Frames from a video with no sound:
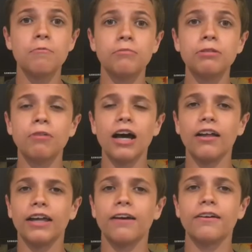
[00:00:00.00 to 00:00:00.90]

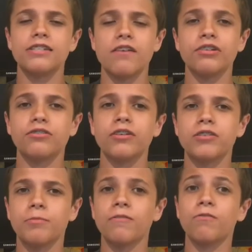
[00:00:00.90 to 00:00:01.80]
Meanwhile, Harry's having
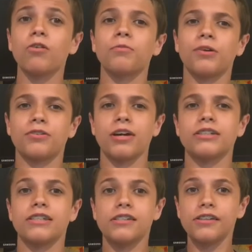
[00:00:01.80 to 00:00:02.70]
dreams about Voldemort trying
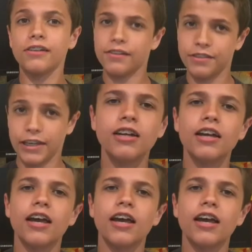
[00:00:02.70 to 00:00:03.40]
to steal a thing.